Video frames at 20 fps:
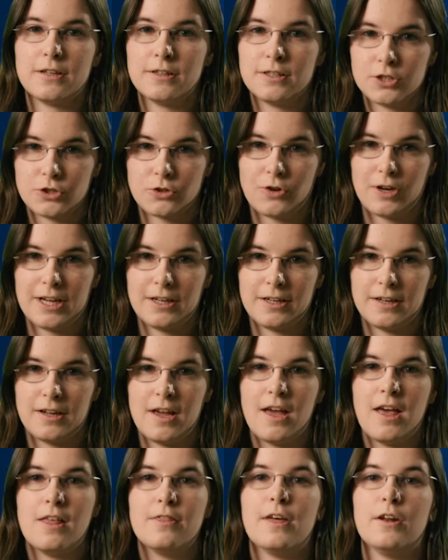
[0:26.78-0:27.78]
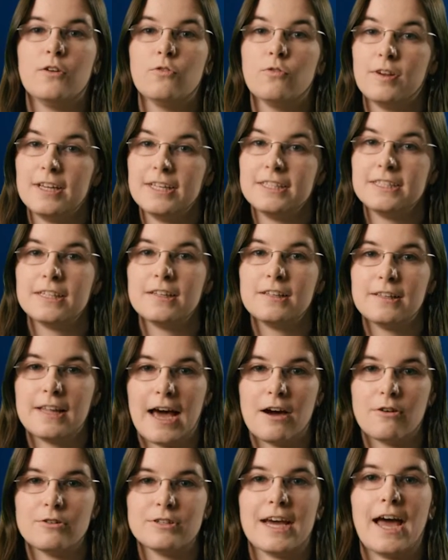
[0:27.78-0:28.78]
on the screen, then reads it
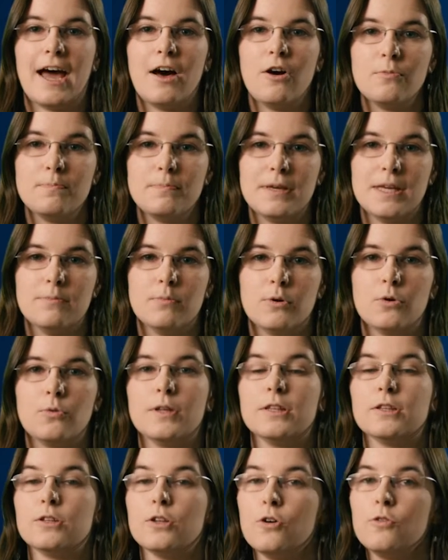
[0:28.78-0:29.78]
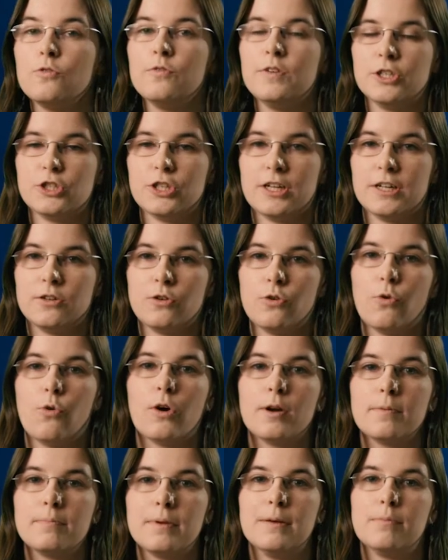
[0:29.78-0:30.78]
aloud to help people with low vision
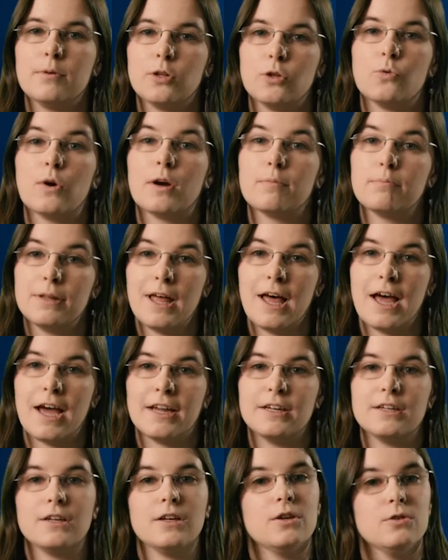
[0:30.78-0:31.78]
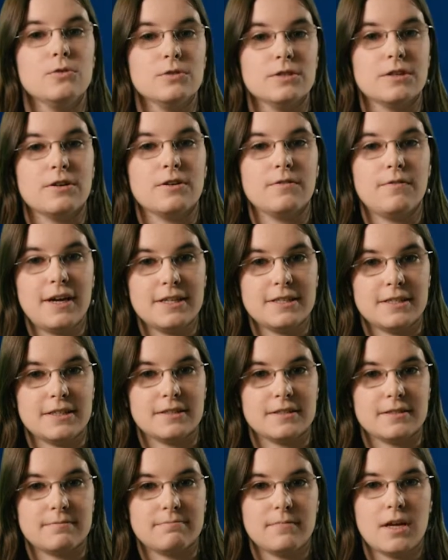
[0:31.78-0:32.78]
or people who are blind use their
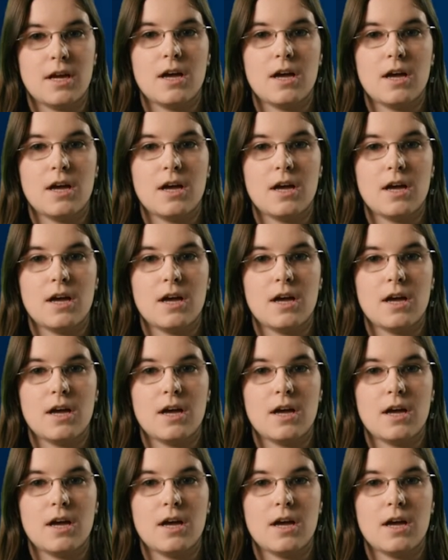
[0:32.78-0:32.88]
devices.